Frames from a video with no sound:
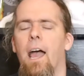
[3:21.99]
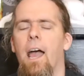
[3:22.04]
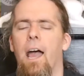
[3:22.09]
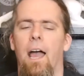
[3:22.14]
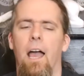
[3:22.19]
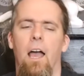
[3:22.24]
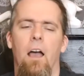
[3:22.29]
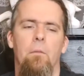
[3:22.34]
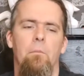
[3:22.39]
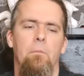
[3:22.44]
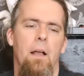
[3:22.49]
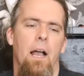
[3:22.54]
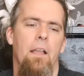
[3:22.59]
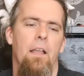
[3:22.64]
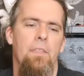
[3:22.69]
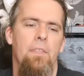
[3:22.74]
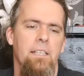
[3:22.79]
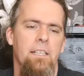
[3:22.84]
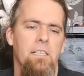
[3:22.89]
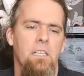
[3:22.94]

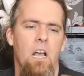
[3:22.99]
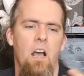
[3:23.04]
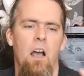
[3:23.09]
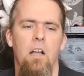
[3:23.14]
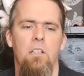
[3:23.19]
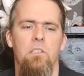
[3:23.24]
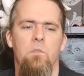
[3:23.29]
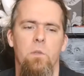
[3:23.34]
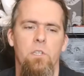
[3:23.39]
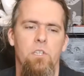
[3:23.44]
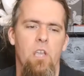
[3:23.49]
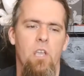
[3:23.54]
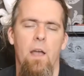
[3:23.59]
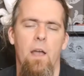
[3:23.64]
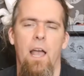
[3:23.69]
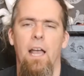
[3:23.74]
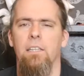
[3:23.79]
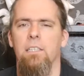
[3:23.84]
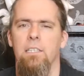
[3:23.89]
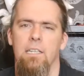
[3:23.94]
And there's cards which go
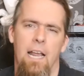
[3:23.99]
hand